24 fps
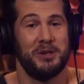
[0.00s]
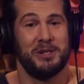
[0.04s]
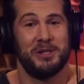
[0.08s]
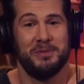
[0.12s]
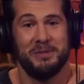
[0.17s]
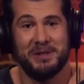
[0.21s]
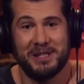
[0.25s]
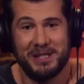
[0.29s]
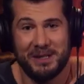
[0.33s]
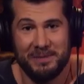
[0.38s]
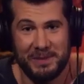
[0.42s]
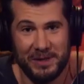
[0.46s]
There's
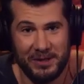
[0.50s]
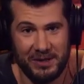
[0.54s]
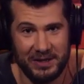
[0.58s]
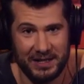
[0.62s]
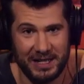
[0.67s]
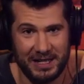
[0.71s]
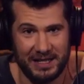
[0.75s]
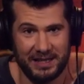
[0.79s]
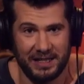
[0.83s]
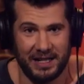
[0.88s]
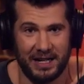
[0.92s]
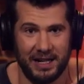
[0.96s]
some
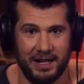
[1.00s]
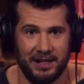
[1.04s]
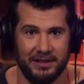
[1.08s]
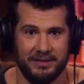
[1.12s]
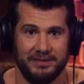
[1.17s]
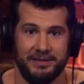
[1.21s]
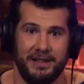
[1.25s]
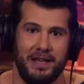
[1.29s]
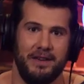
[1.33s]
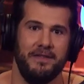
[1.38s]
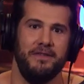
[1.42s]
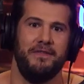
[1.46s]
stability there.
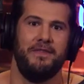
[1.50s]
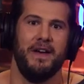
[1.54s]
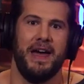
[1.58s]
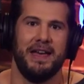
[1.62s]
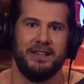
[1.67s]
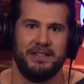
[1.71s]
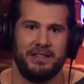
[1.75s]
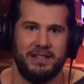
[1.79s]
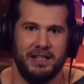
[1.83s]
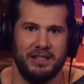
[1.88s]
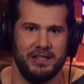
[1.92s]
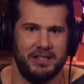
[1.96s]

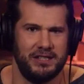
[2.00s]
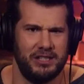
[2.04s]
Invest in